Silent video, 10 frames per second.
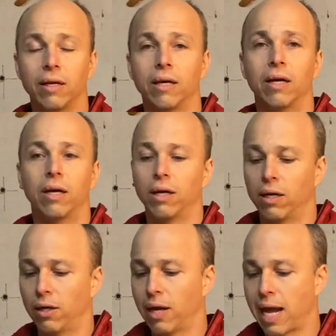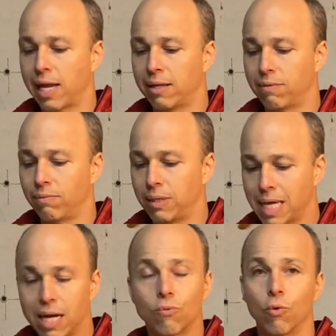And
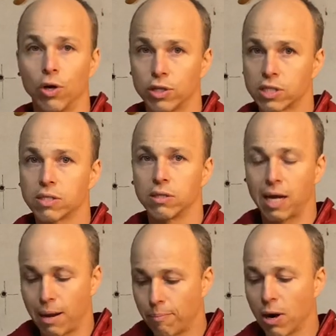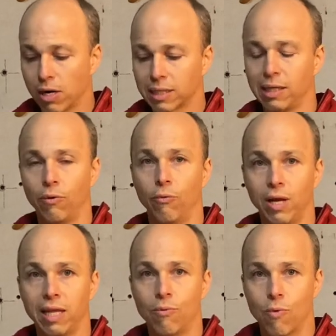that works apparently
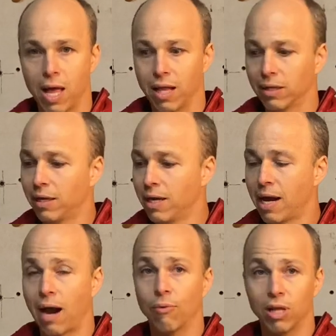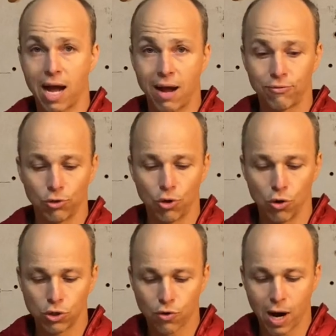really well. I will have to
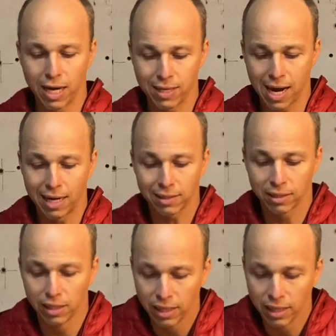go try that.